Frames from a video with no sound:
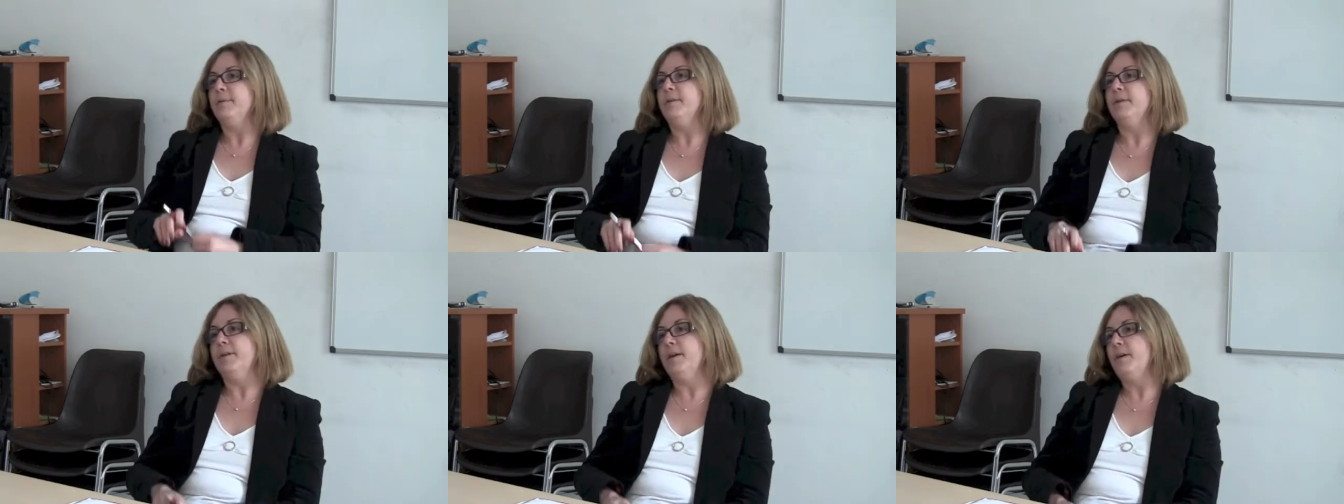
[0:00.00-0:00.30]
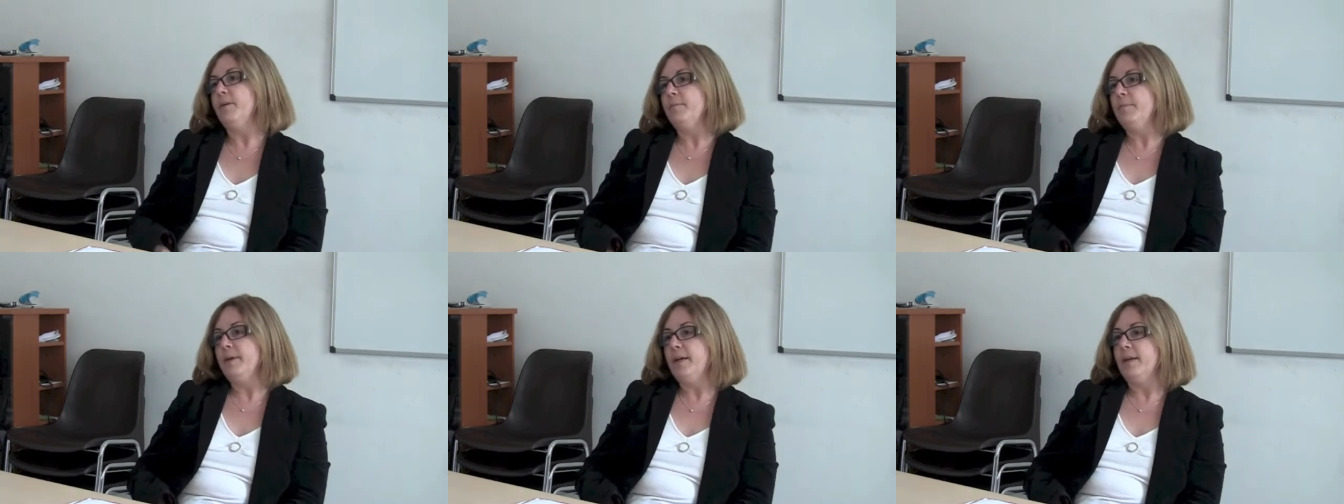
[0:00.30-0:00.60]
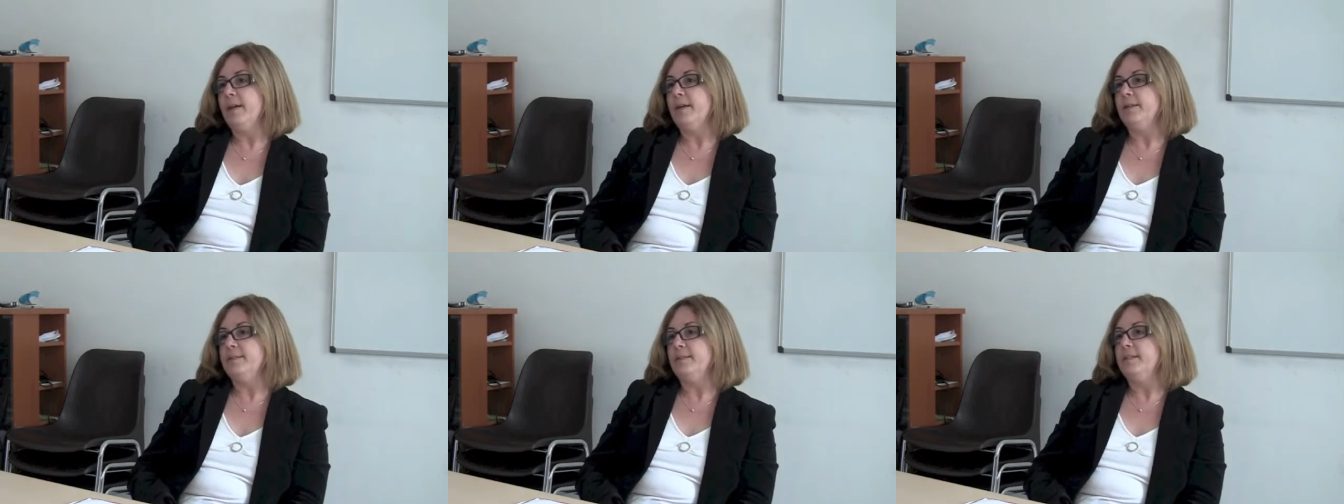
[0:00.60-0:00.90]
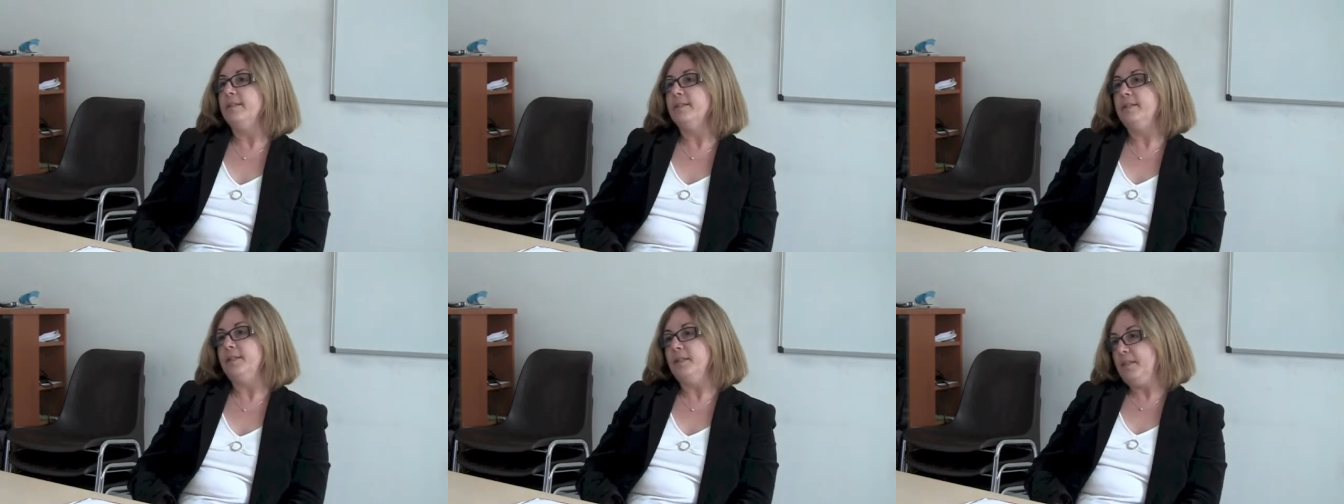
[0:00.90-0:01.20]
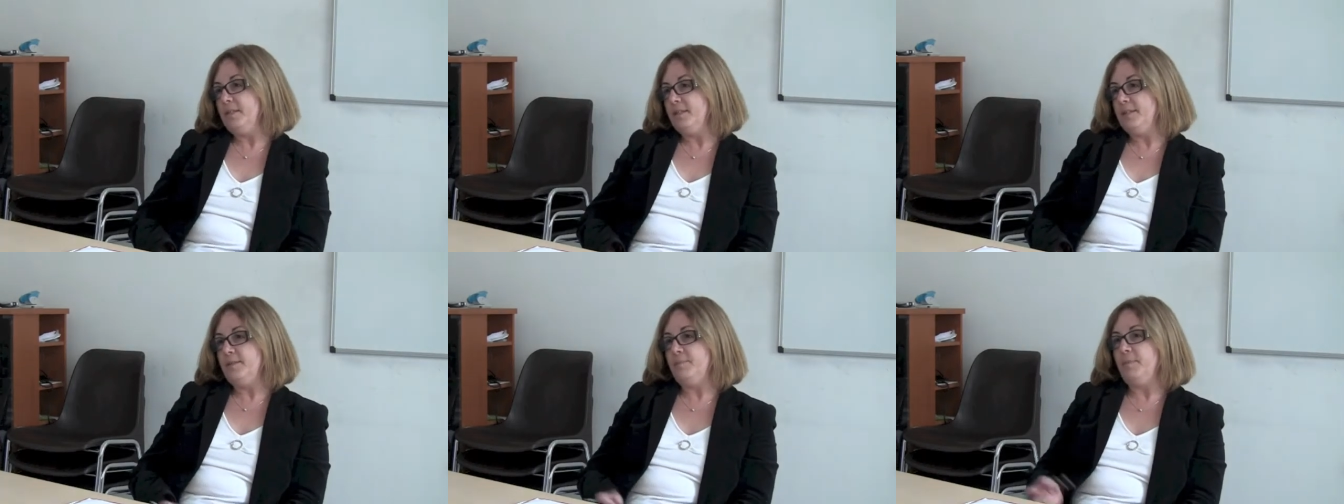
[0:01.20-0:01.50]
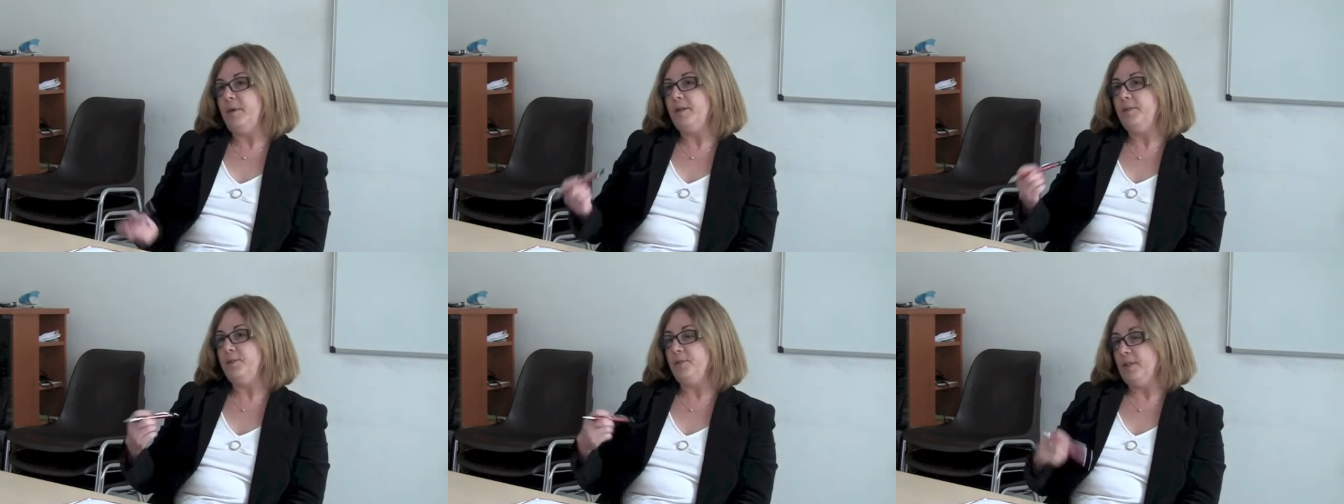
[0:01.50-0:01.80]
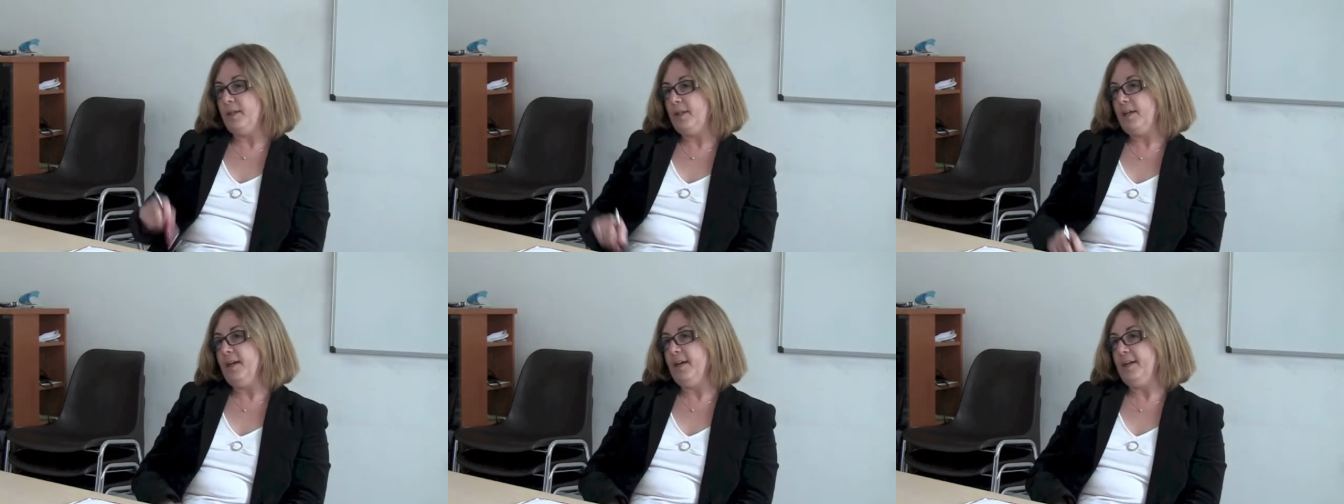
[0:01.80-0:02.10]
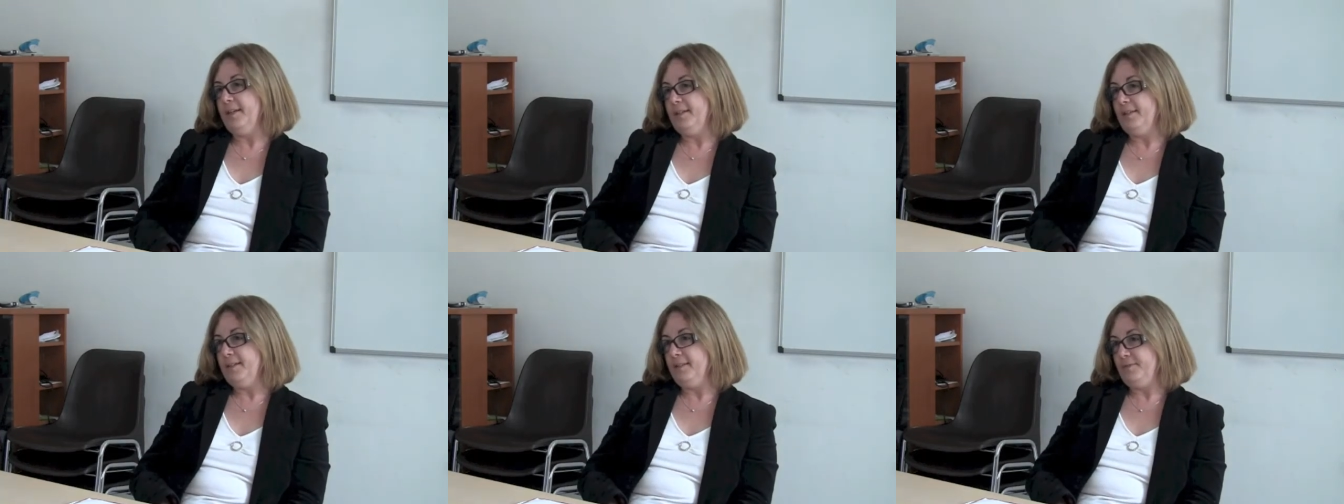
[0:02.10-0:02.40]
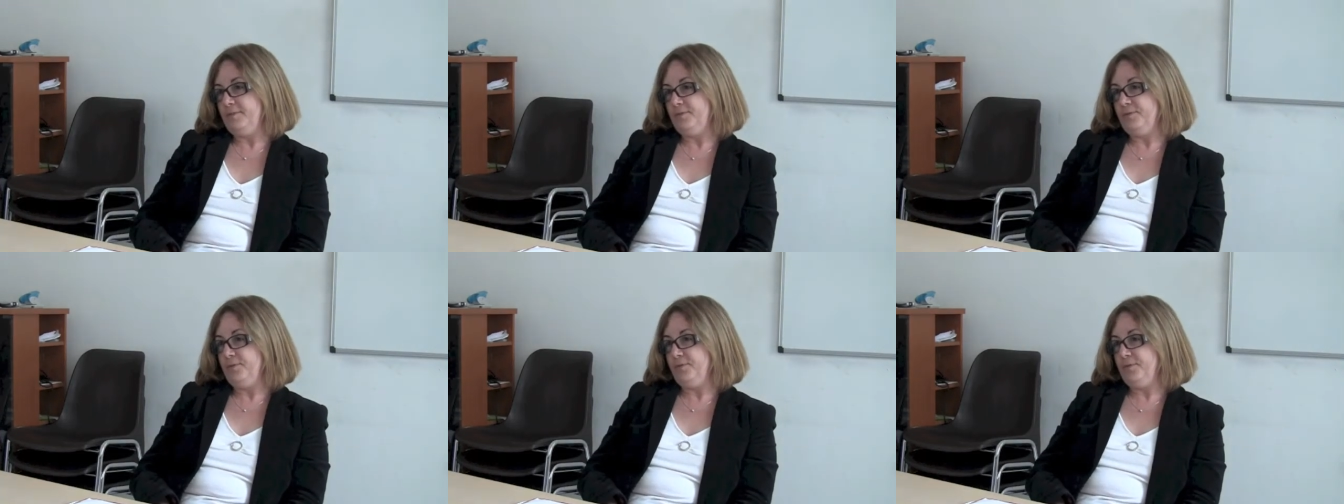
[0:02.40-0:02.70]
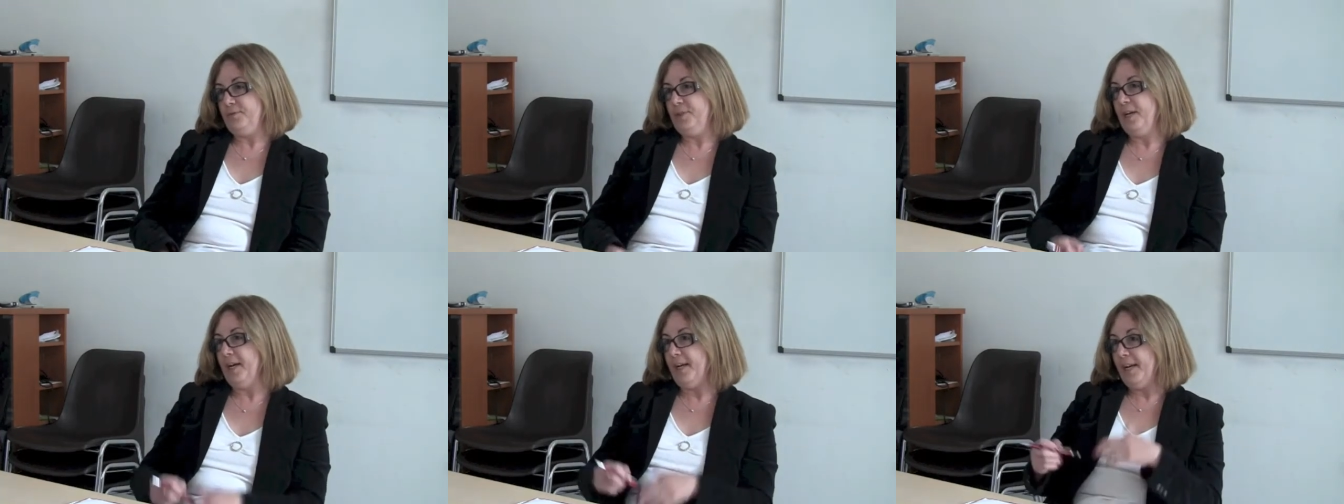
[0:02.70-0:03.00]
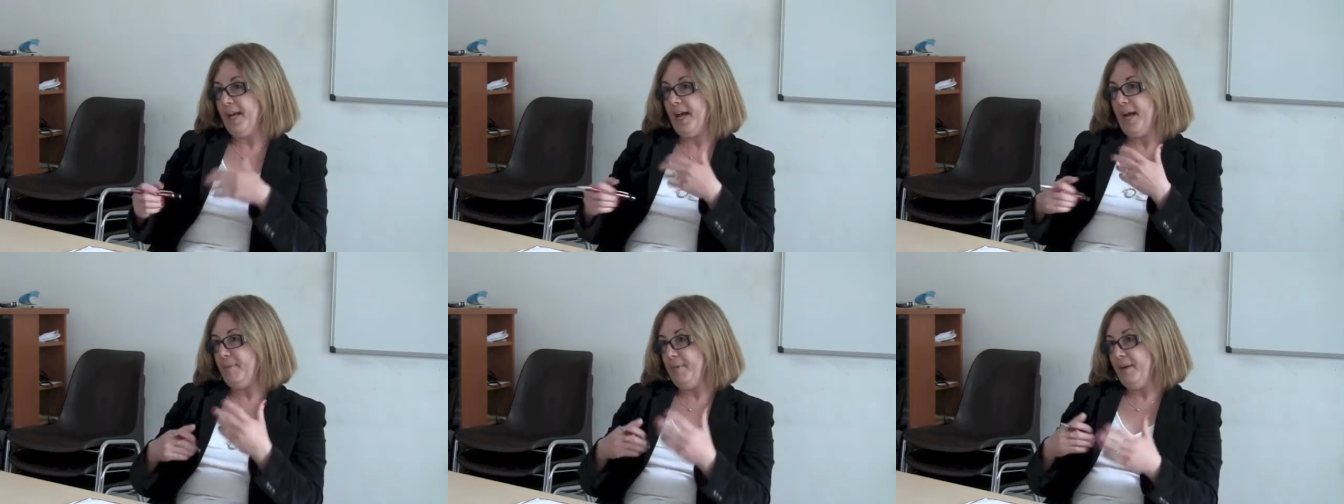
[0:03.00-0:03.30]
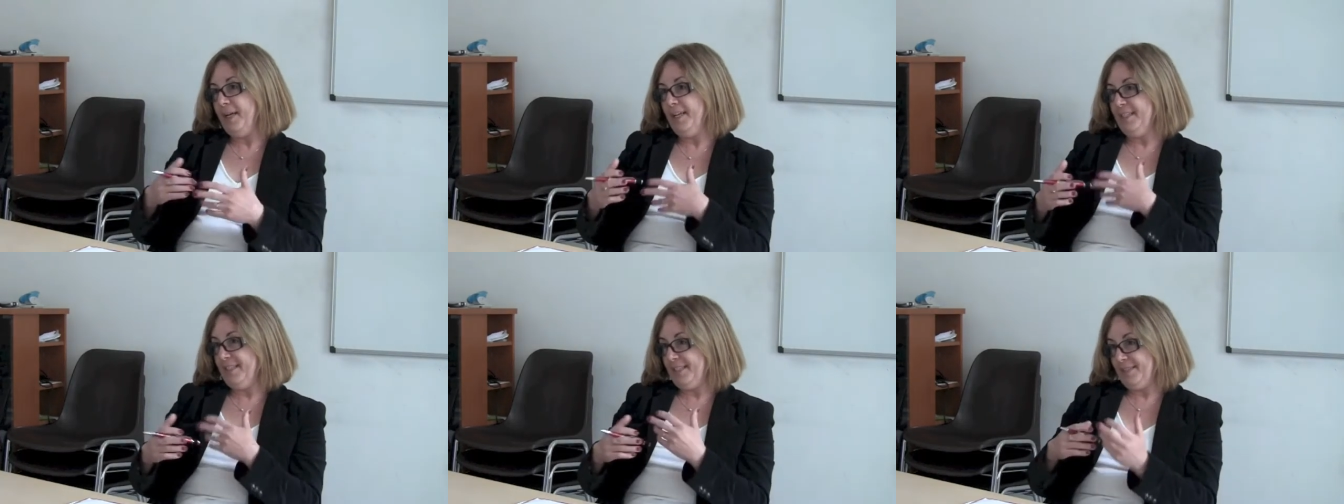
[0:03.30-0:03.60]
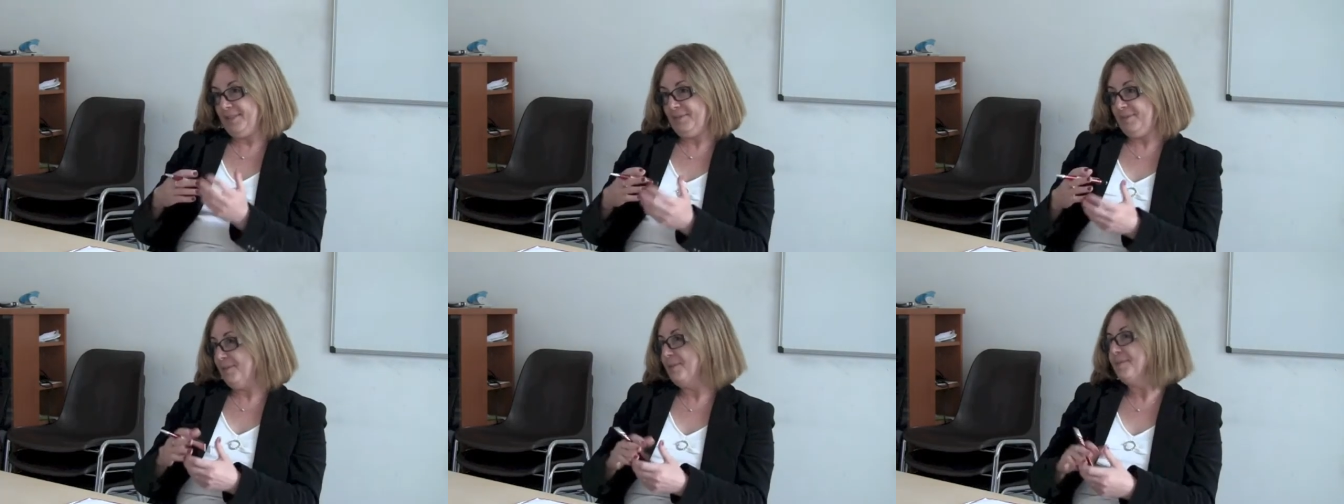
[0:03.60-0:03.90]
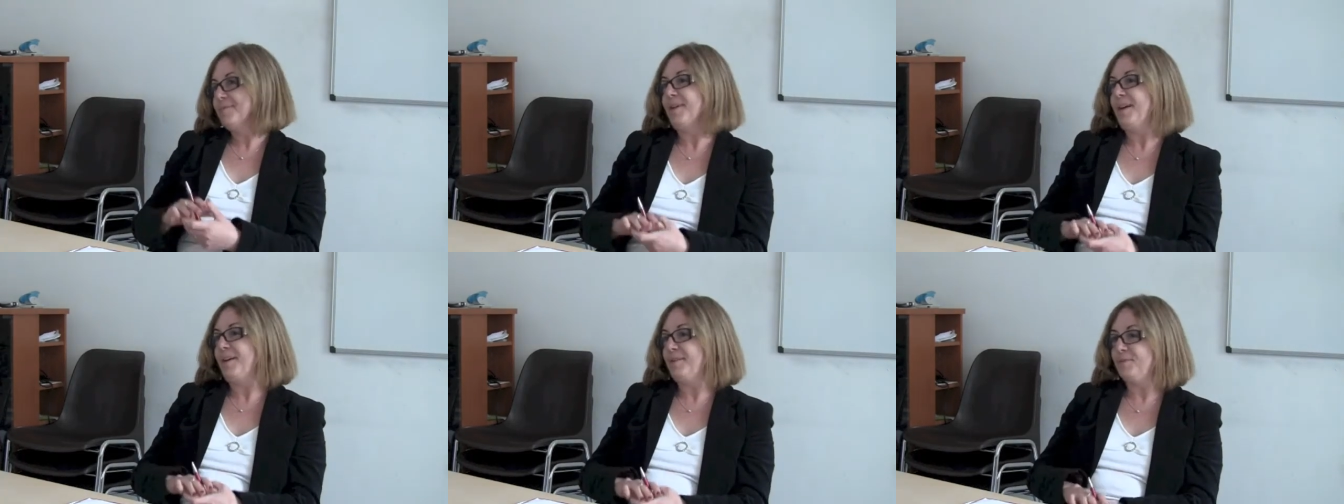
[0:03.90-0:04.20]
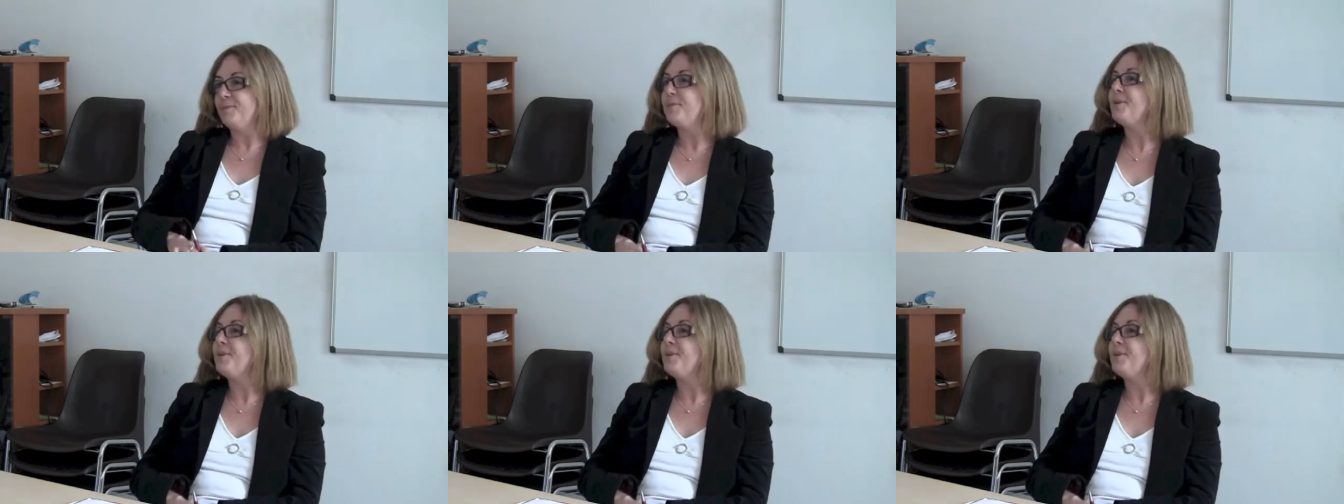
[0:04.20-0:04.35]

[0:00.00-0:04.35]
you know, because this is a special kind of dynamics at